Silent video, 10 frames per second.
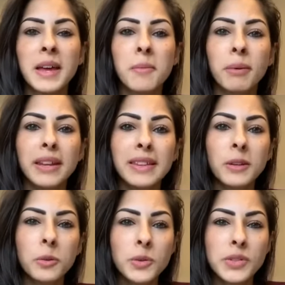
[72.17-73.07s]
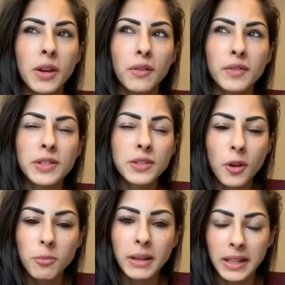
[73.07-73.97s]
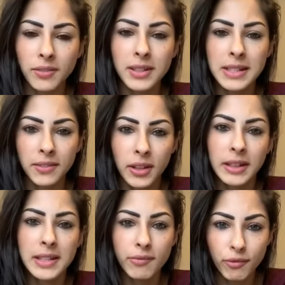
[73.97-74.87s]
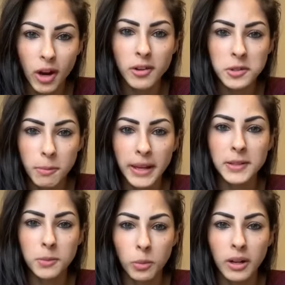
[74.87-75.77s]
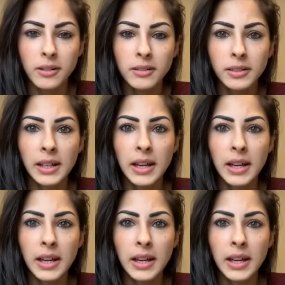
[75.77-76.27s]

But I think also for so many of us living in this fast-paced world